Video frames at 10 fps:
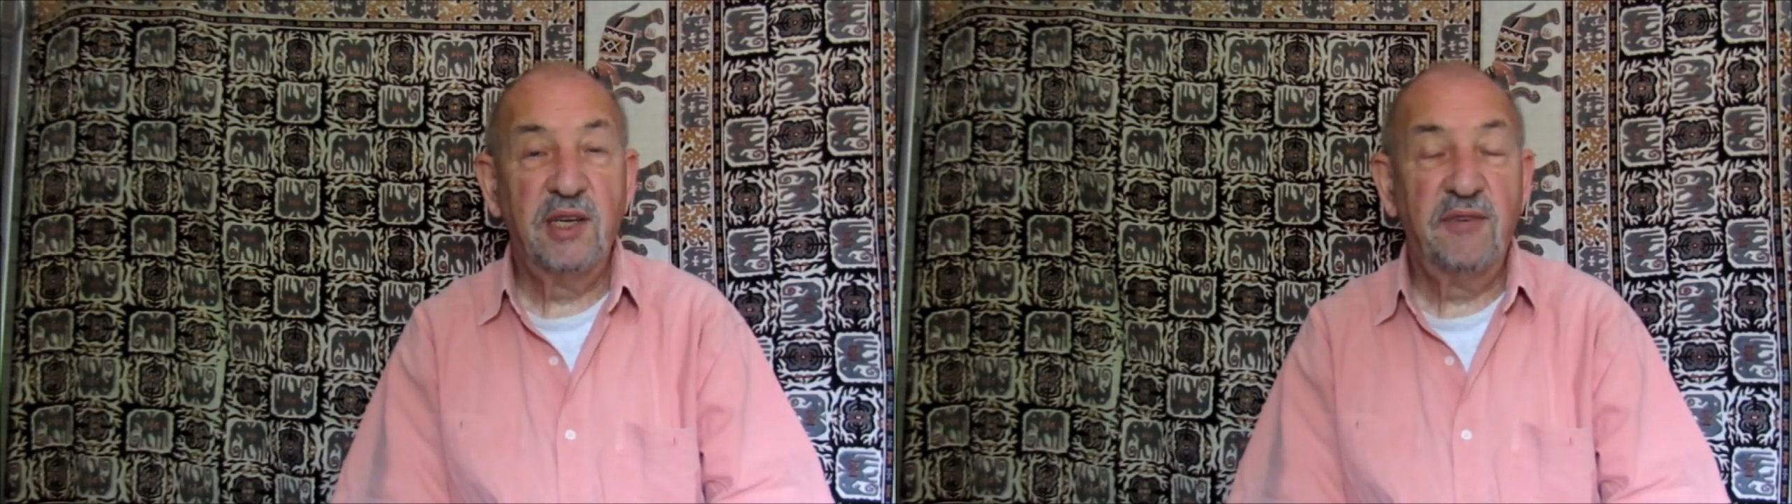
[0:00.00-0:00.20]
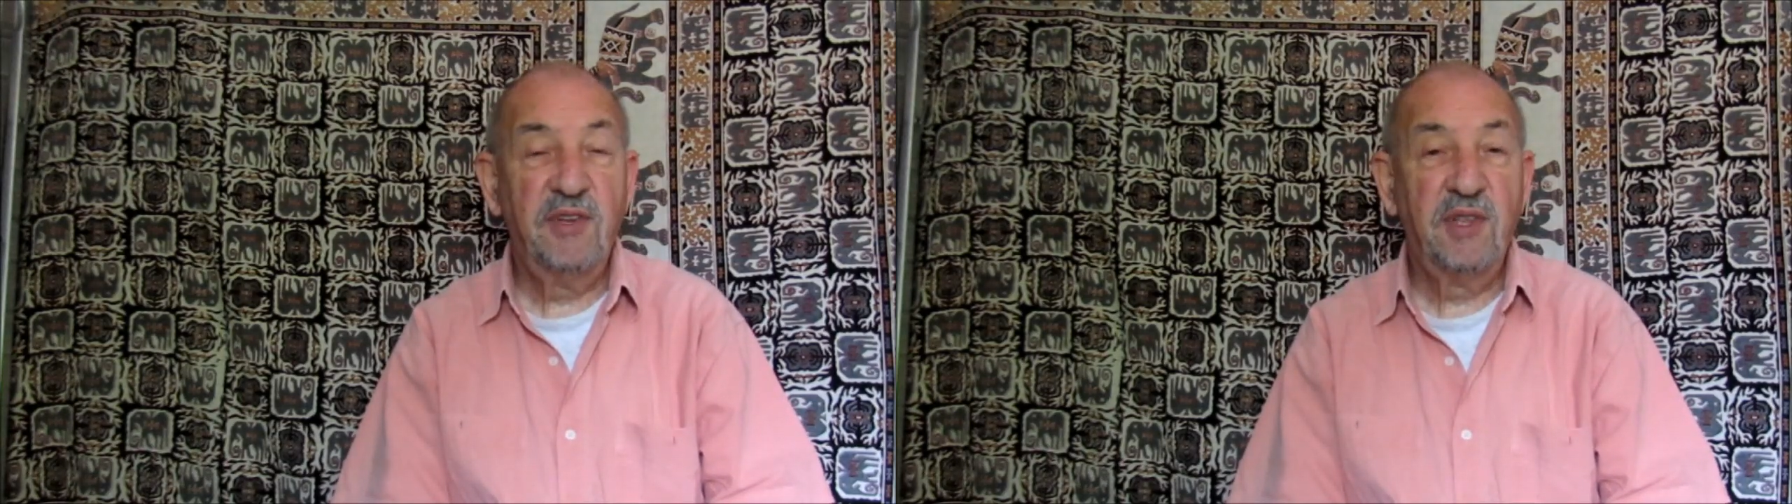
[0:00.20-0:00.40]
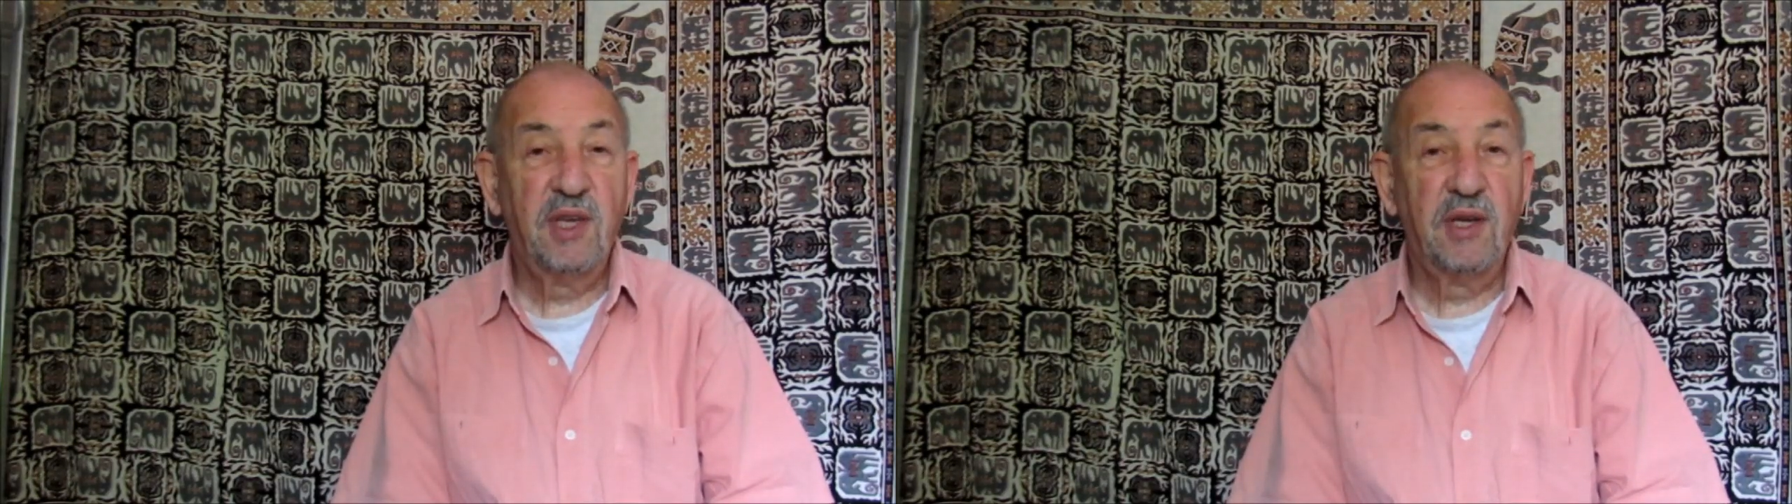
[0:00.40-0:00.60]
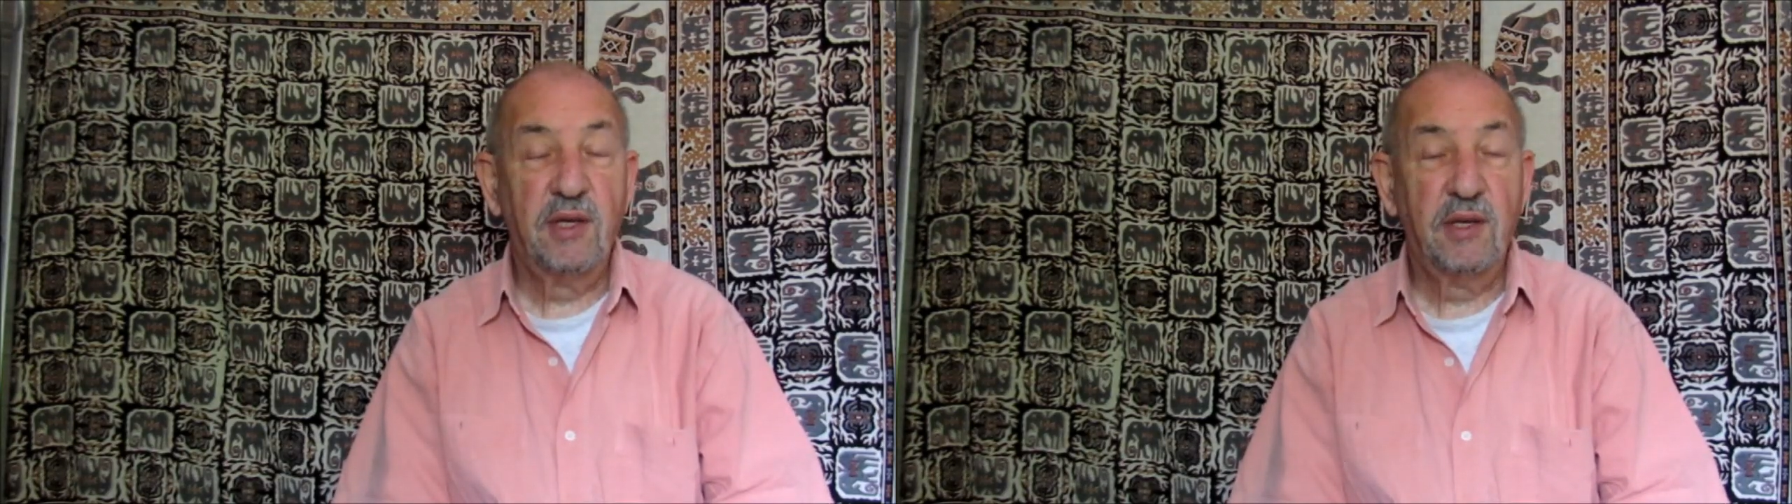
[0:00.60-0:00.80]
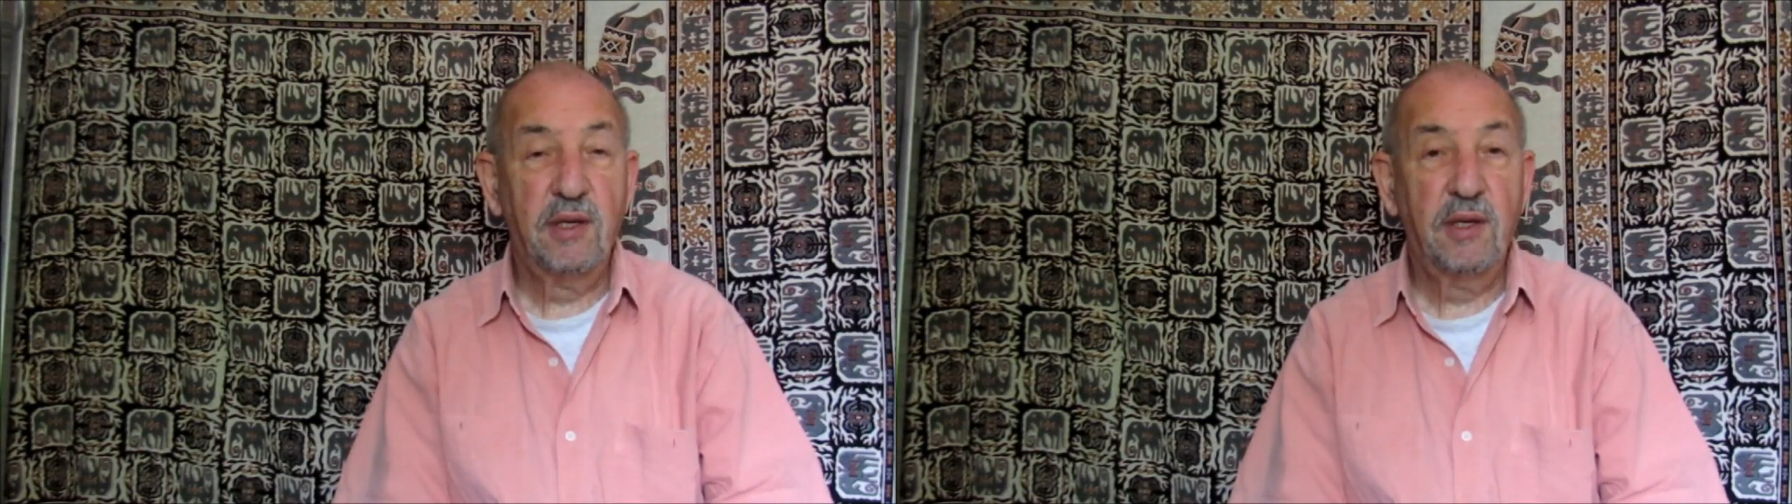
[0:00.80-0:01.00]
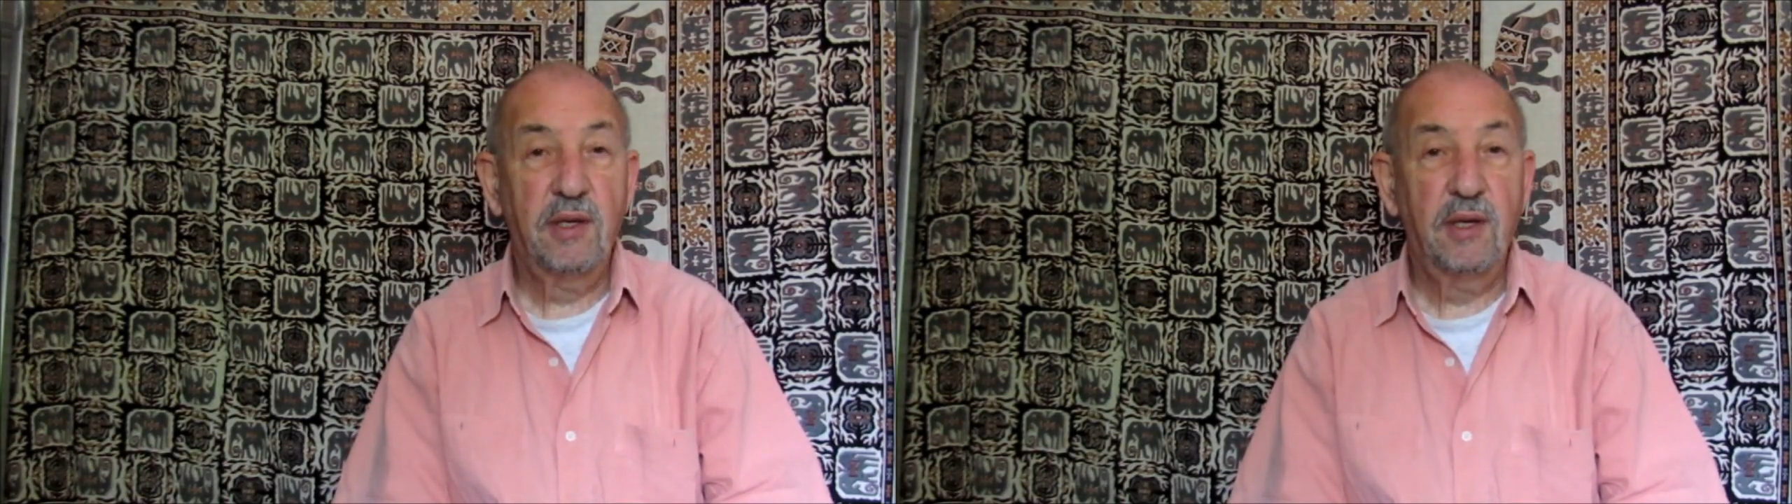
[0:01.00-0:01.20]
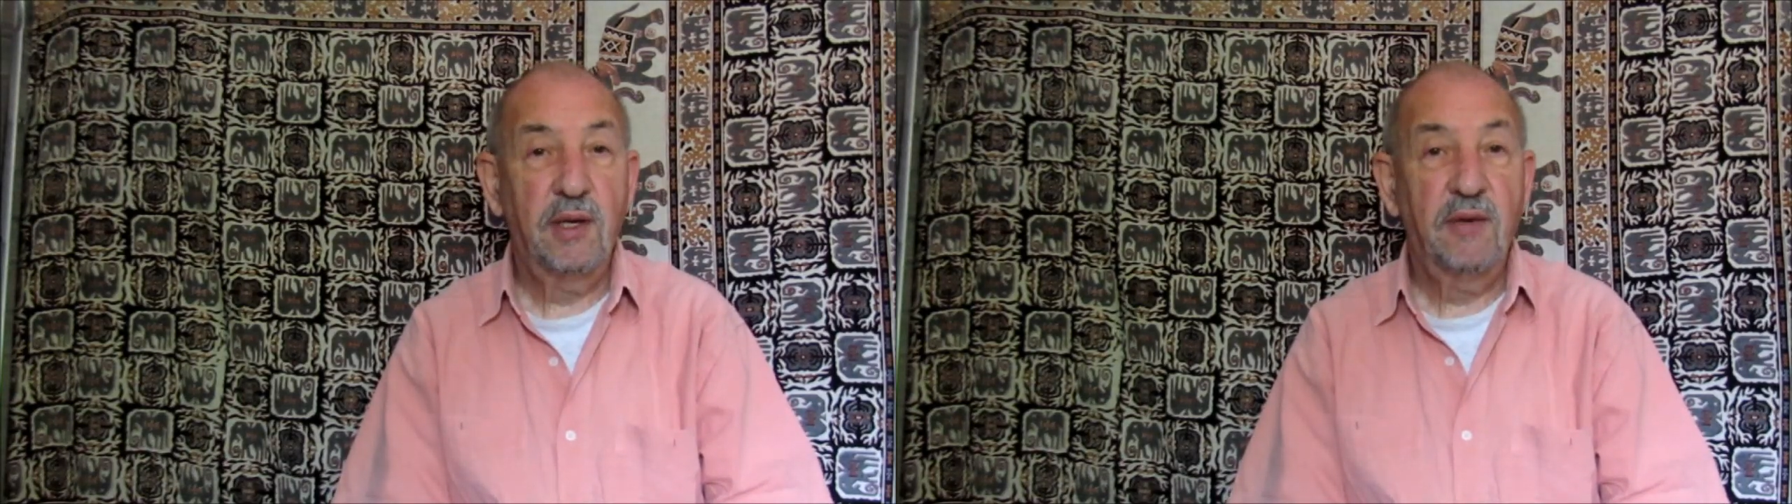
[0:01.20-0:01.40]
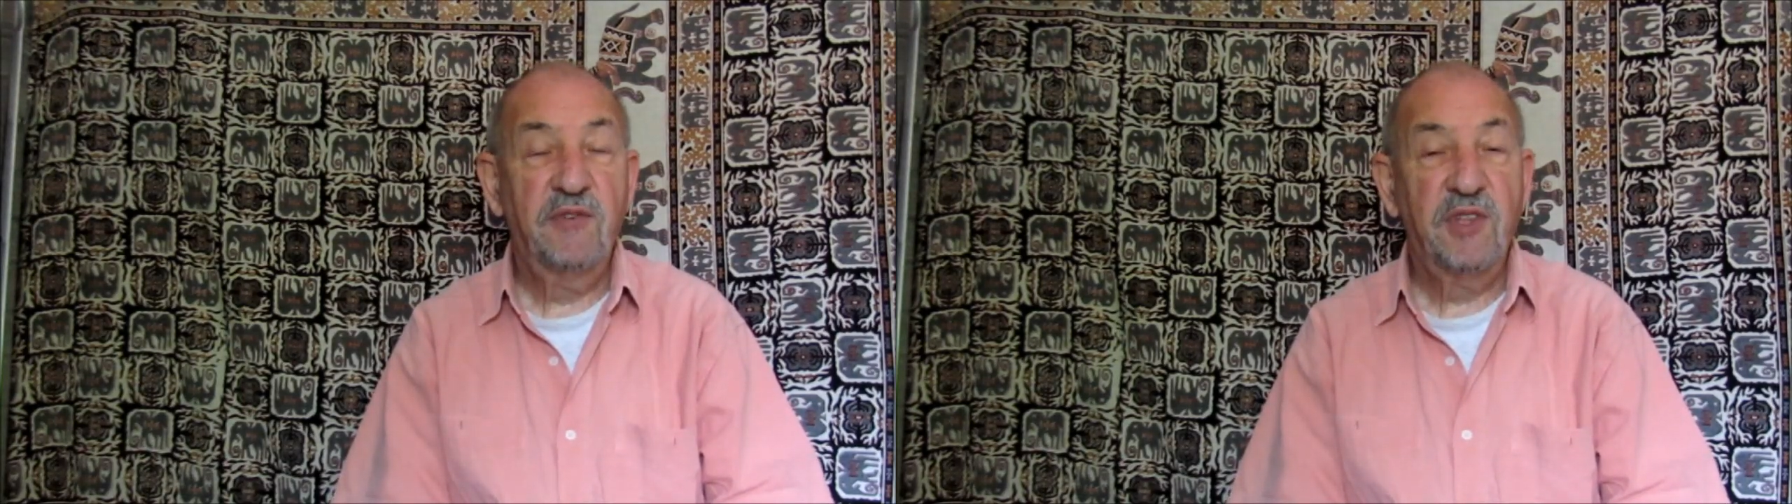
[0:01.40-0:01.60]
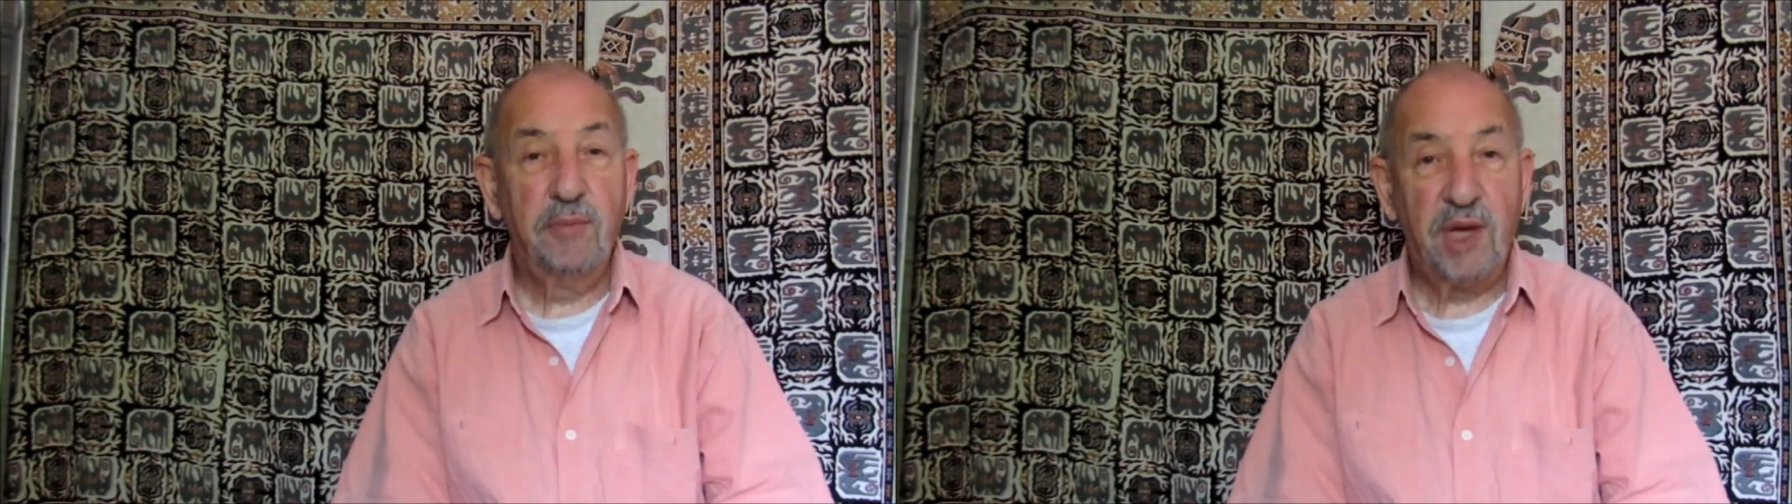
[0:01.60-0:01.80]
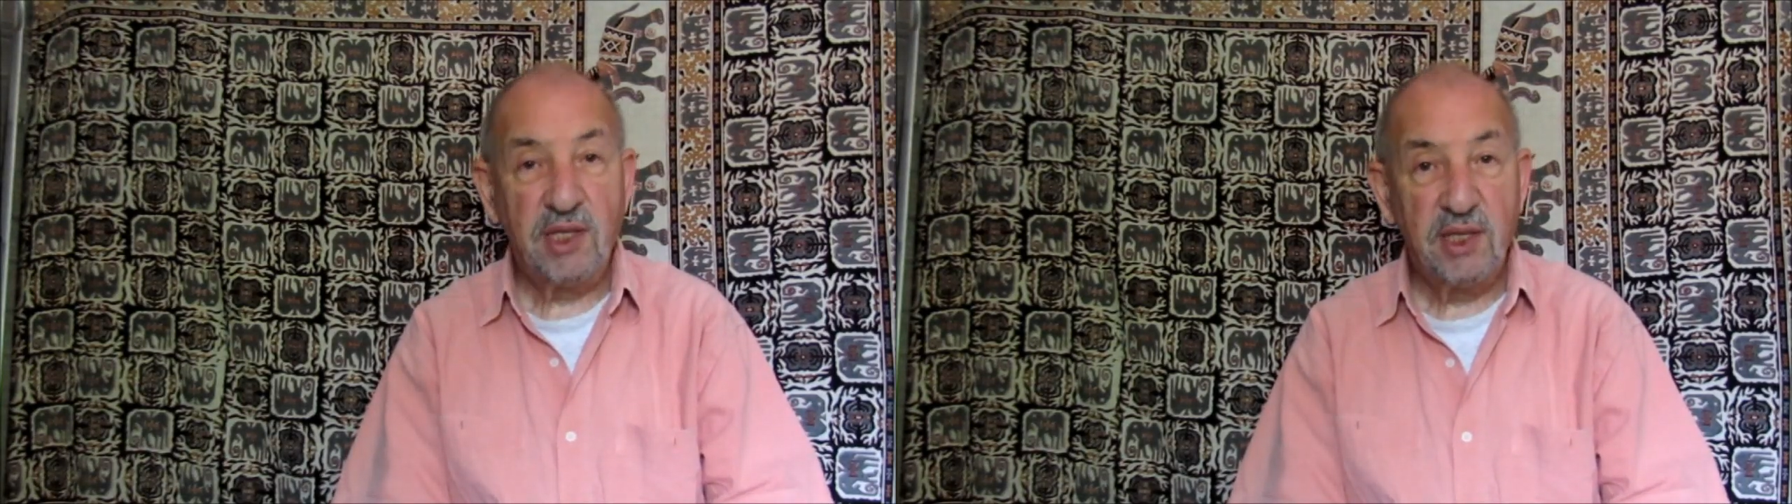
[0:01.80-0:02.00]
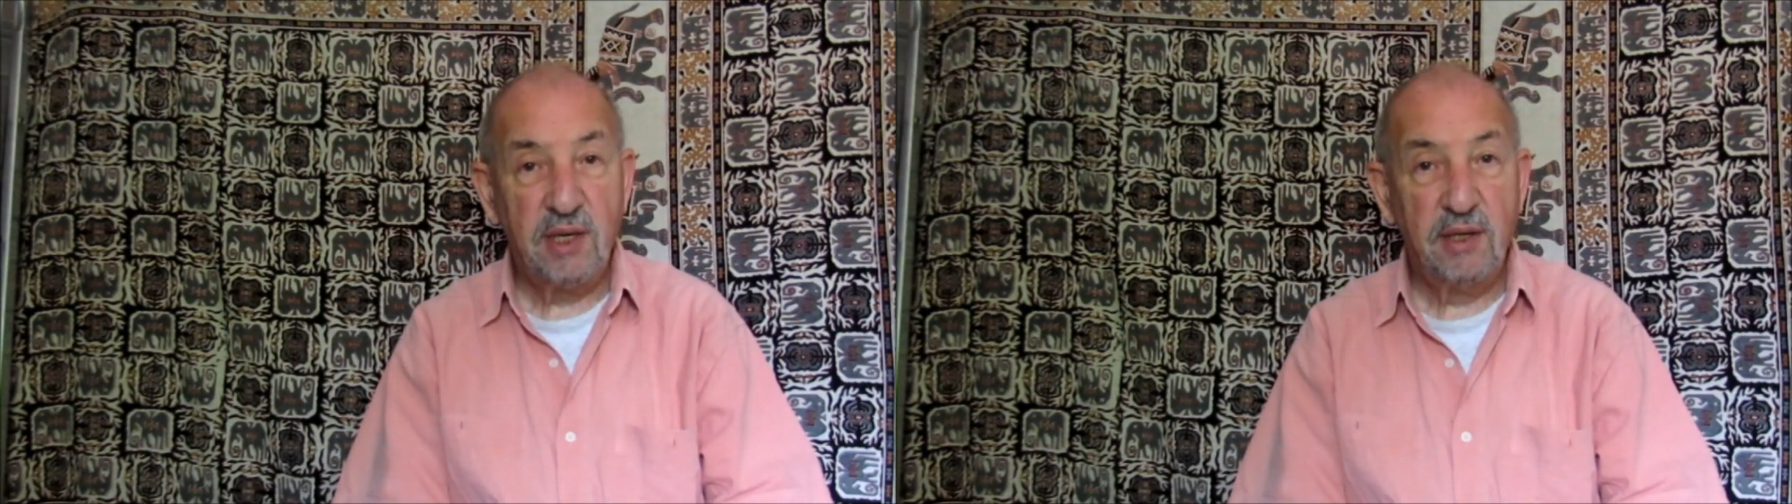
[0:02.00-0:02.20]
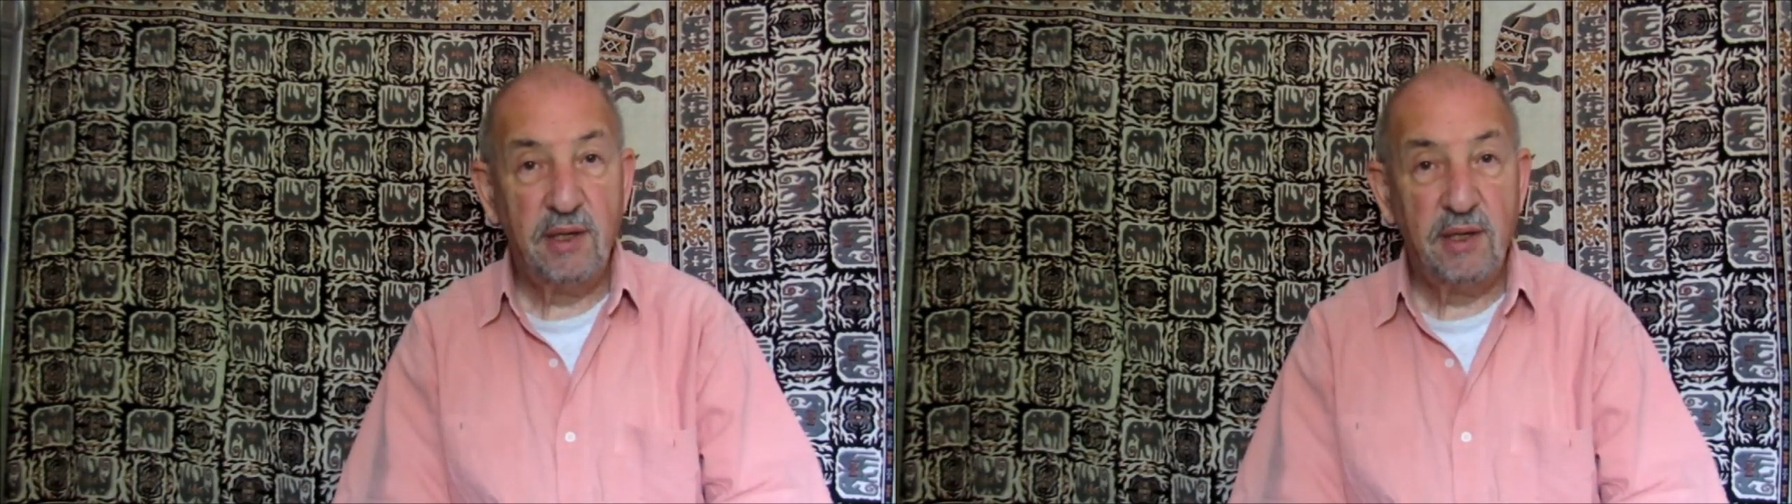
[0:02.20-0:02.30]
everything for the better.